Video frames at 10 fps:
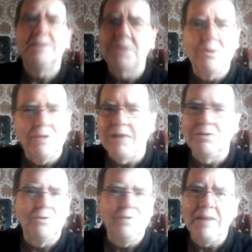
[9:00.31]
It's good how they
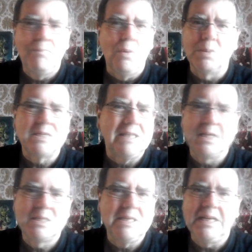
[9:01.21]
done that puppets in that
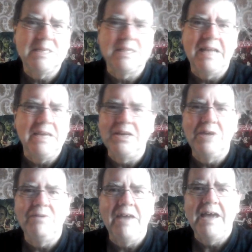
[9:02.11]
series and that, you know,
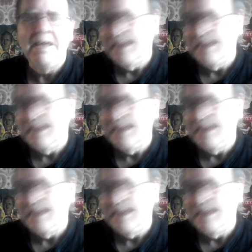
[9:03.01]
yeah.